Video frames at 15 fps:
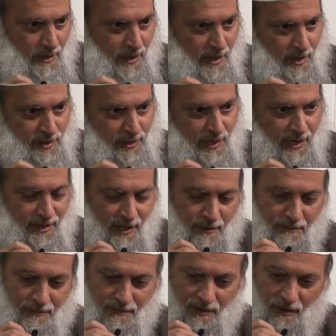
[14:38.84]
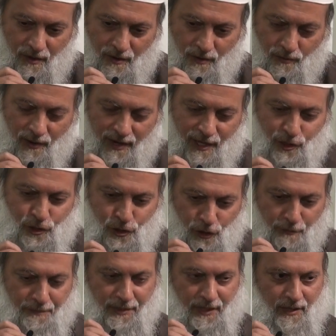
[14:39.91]
it is nothing for what it
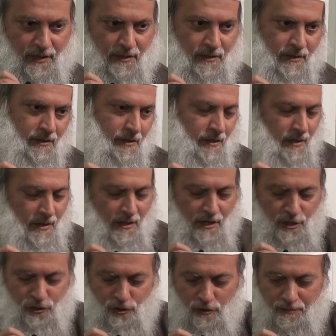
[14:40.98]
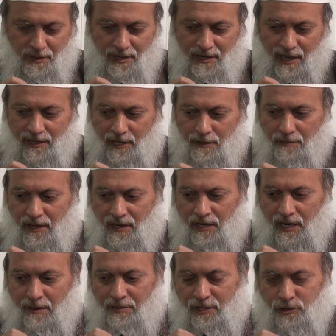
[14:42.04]
should be. It should be nothing but a
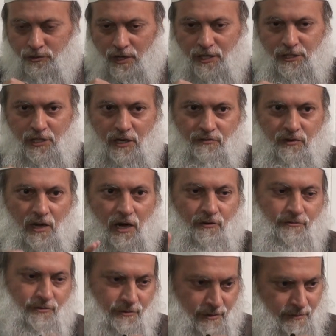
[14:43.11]
demonstration of love.